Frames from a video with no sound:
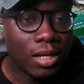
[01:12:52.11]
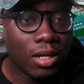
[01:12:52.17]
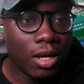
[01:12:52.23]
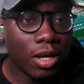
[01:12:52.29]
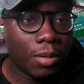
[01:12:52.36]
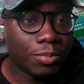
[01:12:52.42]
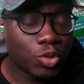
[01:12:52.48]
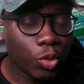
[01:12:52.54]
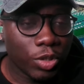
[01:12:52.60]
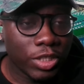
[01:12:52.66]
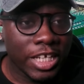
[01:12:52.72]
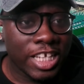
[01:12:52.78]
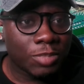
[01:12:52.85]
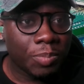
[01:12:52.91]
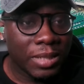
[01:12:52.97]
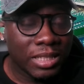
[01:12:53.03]
So
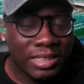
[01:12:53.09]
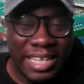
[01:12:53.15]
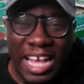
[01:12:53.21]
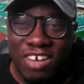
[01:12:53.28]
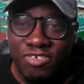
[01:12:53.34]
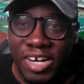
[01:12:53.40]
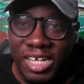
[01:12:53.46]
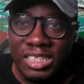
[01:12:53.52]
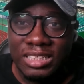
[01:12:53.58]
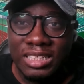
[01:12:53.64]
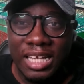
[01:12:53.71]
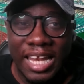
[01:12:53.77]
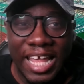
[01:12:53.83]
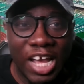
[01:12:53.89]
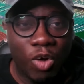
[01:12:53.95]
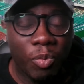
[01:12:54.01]
yes, please get ready. The
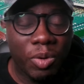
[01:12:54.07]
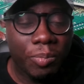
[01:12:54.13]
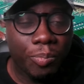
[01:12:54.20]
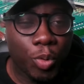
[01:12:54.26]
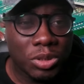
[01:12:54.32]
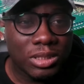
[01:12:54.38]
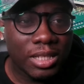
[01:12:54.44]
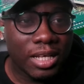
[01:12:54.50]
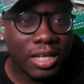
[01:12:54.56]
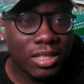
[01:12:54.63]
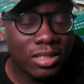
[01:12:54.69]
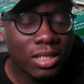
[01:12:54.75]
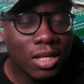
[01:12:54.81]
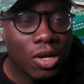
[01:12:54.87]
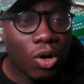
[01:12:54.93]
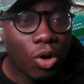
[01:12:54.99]
link will be posted
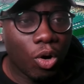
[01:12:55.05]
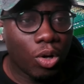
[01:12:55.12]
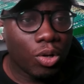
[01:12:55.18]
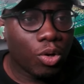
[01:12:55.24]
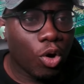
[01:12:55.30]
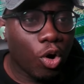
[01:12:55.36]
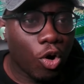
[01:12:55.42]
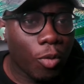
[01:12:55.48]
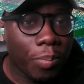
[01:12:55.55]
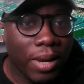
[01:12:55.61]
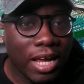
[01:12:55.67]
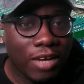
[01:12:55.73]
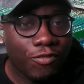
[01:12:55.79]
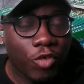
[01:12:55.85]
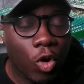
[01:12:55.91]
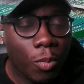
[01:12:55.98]
on all
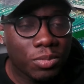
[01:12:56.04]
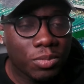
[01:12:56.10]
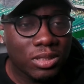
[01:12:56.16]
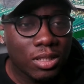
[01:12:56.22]
platforms